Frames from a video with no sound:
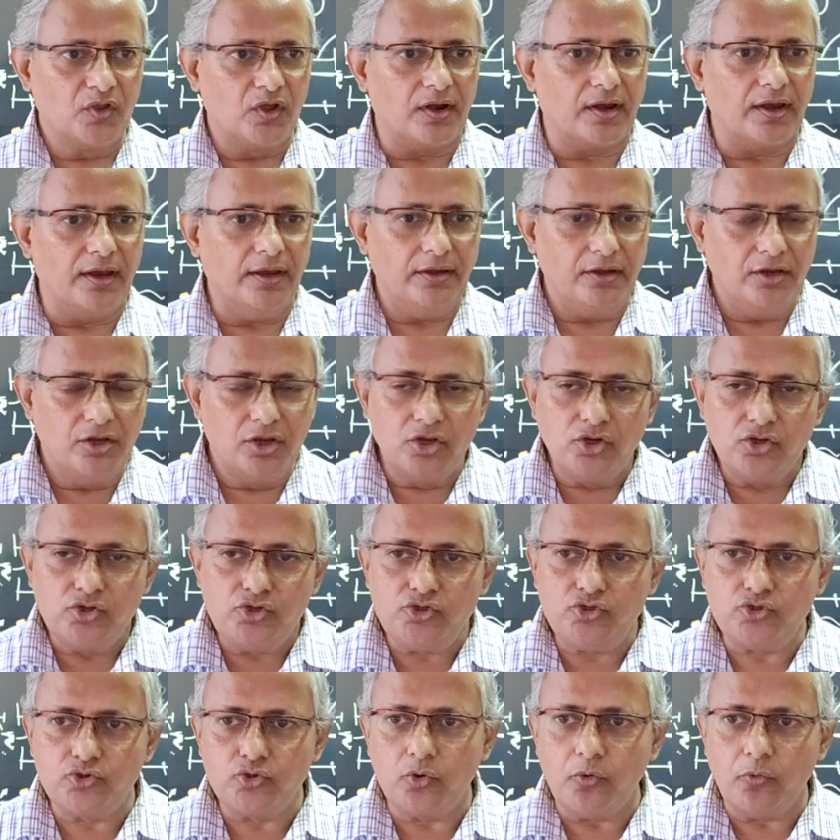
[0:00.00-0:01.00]
right,
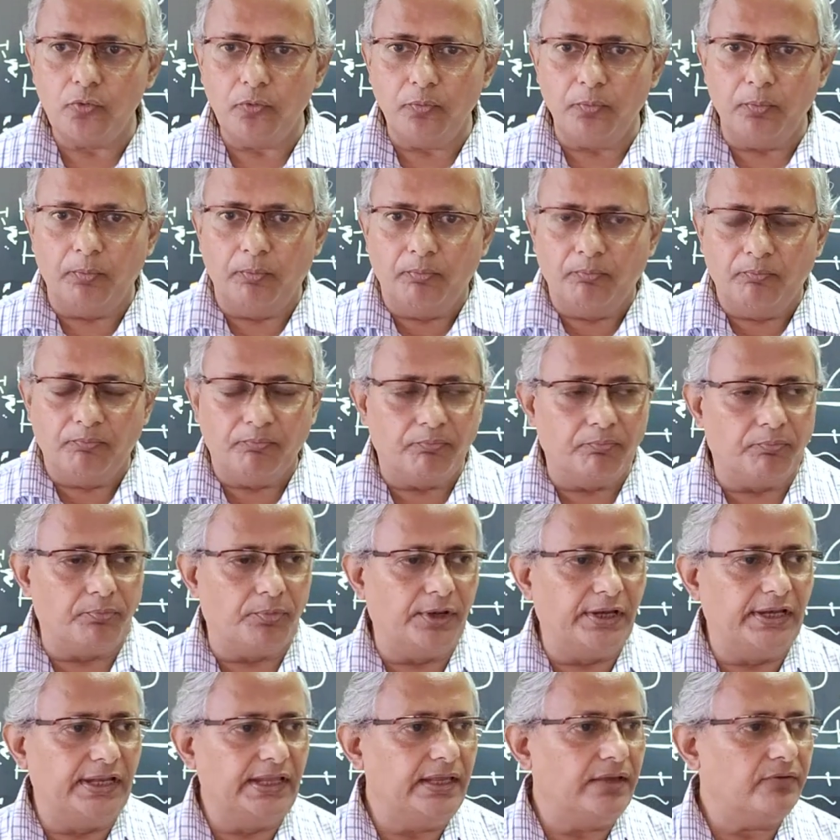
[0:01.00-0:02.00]
to
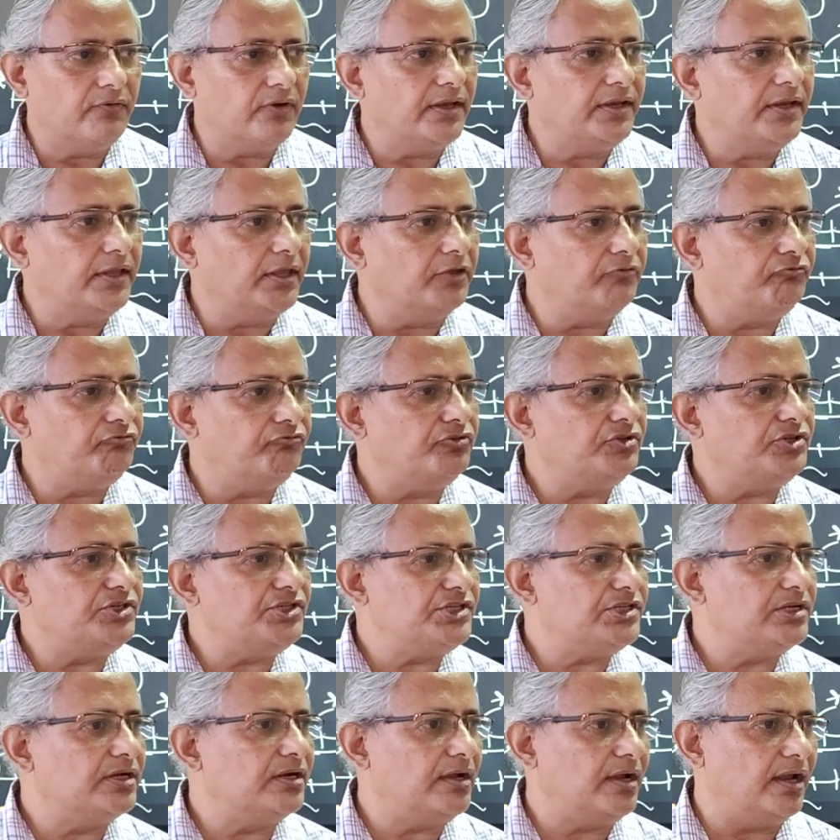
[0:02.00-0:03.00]
live an
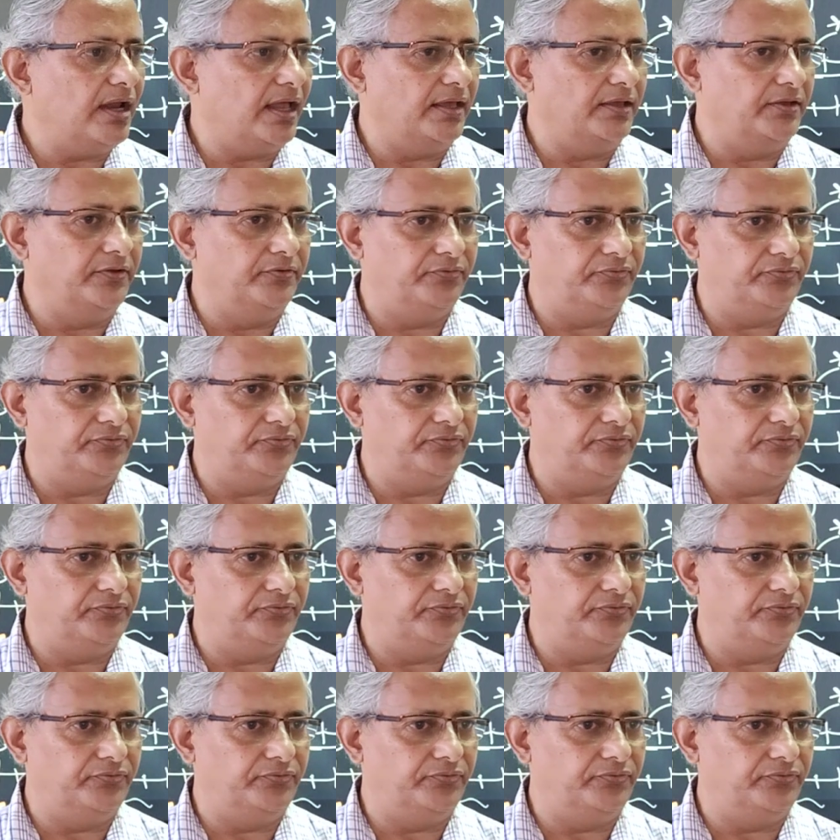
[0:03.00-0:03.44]
efficient life.